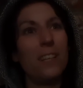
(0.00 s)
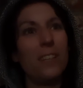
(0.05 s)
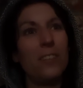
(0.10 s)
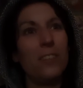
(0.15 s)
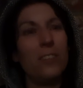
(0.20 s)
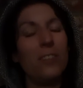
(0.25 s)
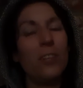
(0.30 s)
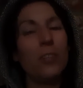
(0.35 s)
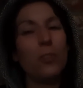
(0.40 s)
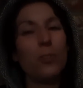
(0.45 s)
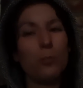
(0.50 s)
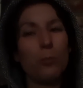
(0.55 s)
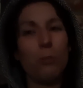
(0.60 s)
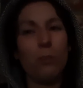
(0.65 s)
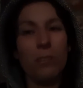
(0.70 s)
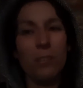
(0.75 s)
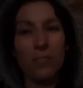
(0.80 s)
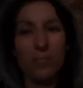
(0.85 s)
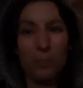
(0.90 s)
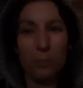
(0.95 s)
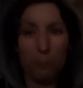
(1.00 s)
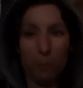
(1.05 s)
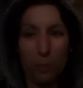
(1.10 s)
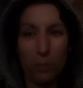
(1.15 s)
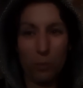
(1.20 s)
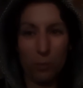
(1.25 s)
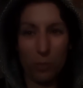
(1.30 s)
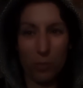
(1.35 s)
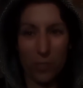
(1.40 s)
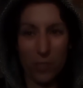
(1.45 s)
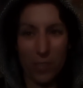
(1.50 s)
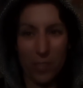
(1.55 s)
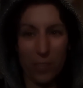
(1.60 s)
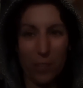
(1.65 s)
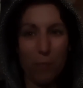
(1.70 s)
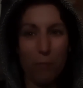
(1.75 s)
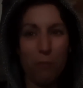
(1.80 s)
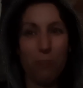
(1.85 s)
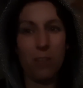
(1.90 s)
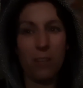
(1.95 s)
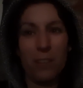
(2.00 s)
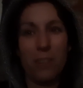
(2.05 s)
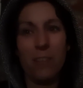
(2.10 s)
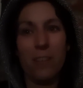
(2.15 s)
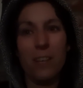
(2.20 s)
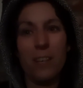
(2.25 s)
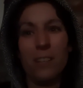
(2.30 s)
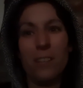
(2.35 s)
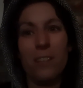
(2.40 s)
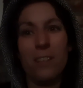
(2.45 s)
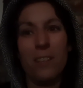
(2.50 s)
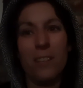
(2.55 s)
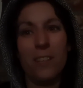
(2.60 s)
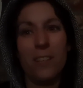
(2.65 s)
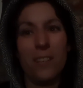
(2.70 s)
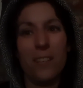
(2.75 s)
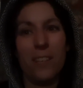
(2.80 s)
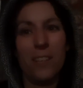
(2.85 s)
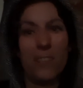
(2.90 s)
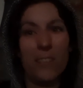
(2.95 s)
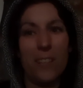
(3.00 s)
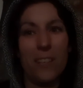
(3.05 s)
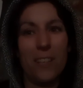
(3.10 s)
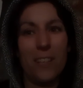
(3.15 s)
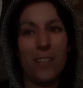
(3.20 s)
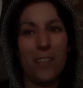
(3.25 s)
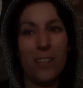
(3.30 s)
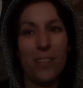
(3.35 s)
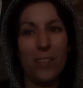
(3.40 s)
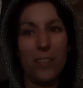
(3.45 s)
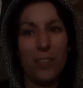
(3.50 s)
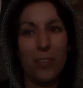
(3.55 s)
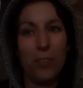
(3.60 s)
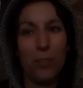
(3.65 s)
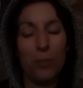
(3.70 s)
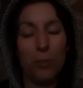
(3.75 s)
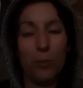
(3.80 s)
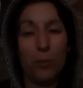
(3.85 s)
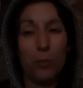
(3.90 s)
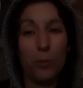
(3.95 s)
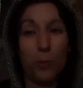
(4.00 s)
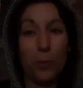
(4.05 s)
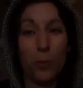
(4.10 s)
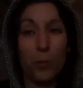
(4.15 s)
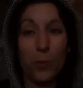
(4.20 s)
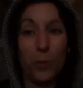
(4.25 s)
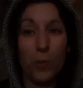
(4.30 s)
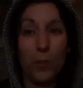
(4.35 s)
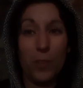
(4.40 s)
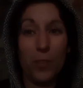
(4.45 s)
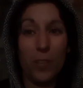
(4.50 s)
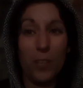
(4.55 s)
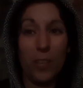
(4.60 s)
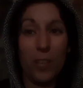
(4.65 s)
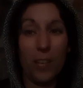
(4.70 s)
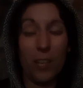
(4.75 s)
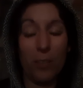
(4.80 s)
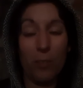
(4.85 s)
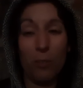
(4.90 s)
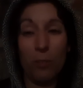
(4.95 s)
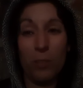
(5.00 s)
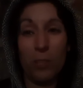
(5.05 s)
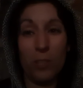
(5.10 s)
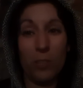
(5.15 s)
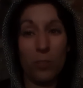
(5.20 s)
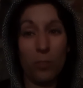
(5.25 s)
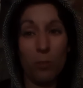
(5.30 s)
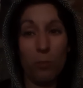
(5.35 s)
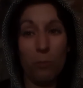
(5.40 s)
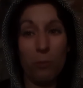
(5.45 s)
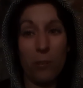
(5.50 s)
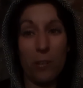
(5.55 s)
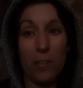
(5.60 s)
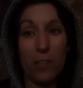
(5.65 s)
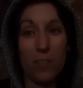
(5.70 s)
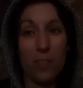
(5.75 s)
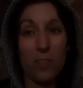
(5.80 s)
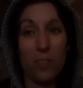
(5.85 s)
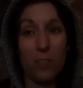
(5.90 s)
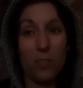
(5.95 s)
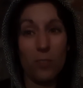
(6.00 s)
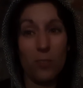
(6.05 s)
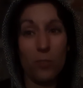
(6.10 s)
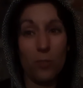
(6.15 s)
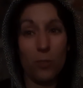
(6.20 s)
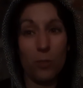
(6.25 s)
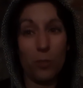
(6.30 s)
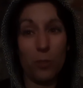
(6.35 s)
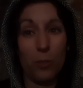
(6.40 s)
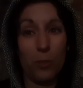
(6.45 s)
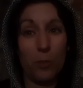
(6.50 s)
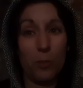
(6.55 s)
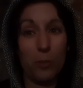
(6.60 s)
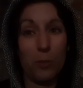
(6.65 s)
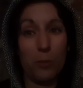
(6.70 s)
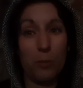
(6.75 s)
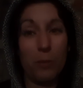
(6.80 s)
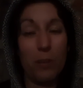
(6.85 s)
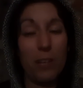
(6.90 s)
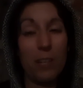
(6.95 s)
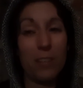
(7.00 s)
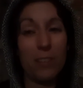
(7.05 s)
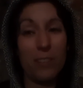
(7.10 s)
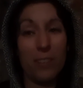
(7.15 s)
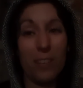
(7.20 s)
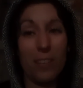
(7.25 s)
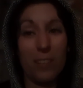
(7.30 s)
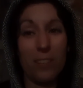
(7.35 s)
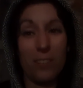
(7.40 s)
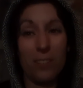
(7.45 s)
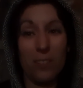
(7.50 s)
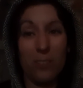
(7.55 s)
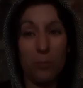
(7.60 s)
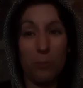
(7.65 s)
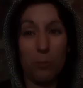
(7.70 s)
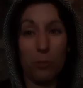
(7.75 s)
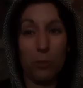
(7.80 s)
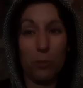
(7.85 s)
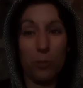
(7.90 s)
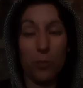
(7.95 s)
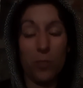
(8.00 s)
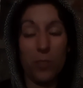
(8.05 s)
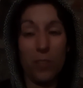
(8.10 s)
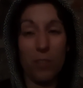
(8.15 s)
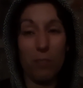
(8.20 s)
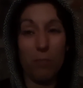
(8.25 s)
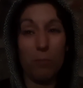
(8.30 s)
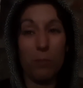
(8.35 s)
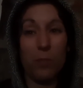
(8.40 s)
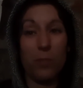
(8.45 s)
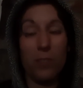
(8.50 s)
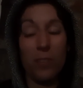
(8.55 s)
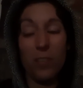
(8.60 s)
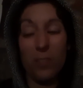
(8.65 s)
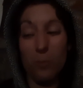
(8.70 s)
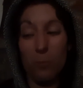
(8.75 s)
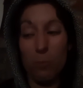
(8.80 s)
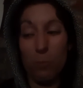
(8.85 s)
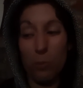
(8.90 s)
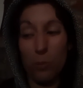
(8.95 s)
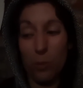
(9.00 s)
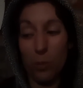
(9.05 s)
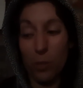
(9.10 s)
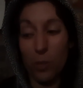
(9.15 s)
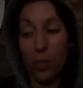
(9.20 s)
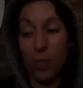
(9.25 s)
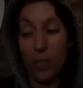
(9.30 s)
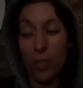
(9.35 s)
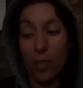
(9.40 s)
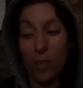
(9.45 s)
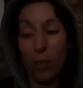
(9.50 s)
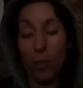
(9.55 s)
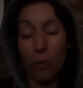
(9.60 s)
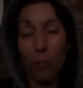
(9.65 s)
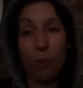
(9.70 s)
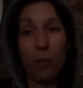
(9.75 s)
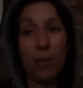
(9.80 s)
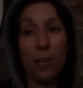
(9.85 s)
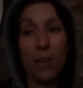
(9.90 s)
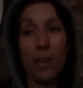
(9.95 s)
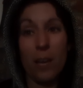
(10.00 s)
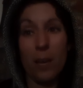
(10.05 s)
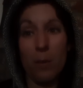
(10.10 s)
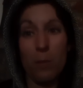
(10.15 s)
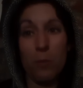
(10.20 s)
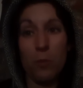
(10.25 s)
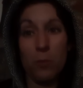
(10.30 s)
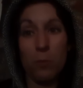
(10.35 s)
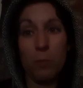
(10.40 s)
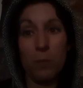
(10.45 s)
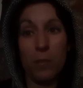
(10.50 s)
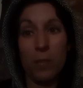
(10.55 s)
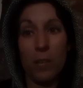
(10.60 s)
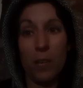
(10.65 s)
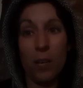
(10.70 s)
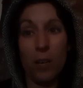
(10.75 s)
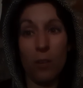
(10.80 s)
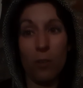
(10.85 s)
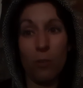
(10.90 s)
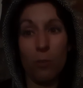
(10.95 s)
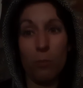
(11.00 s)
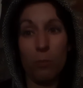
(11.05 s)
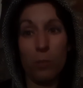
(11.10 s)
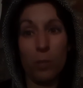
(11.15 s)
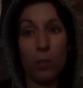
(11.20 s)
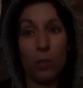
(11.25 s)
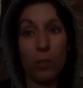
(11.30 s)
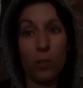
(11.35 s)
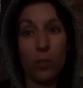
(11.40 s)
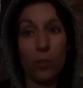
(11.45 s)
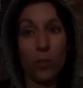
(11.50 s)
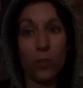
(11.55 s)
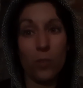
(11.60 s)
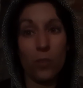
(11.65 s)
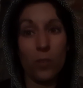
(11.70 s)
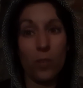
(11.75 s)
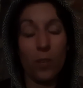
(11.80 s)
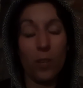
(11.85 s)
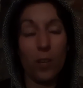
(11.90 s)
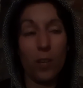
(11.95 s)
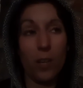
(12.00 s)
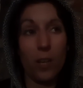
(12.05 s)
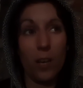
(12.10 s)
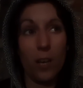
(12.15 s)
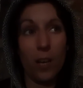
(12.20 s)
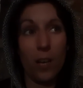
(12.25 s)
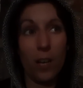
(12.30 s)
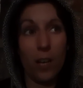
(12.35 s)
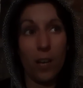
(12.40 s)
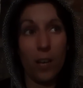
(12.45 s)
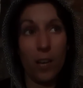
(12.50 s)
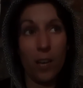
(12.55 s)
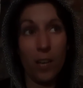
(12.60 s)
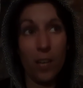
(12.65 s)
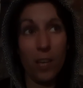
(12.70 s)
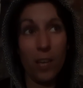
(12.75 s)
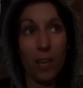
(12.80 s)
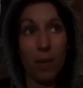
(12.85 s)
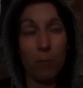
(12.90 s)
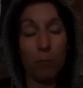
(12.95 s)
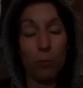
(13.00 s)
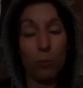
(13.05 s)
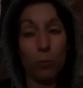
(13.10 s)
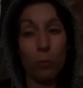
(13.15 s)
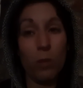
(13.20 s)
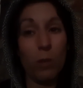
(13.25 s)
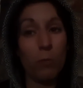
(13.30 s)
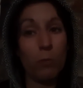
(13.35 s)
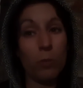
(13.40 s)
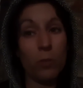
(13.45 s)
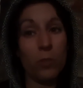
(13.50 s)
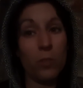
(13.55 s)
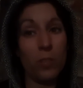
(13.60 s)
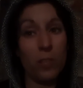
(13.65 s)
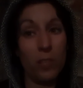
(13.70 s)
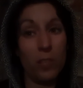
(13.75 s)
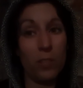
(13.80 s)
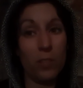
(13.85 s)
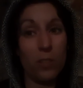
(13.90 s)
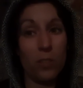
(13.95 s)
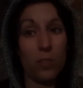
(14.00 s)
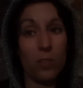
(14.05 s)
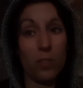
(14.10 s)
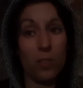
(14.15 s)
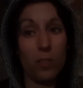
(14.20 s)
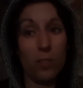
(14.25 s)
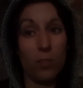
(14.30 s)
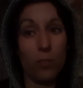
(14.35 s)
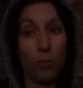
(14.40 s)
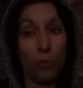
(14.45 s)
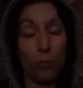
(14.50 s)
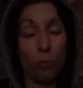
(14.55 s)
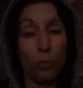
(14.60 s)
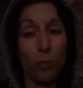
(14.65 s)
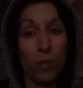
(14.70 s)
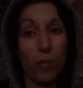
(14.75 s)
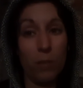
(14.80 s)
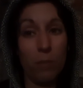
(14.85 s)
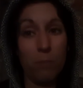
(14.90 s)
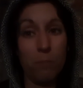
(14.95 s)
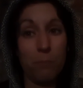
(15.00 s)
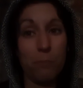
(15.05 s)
not so easy with yourself, and then you need some rest. So really take it easy with yourself. But this book really helps me now, because I am doing what he is doing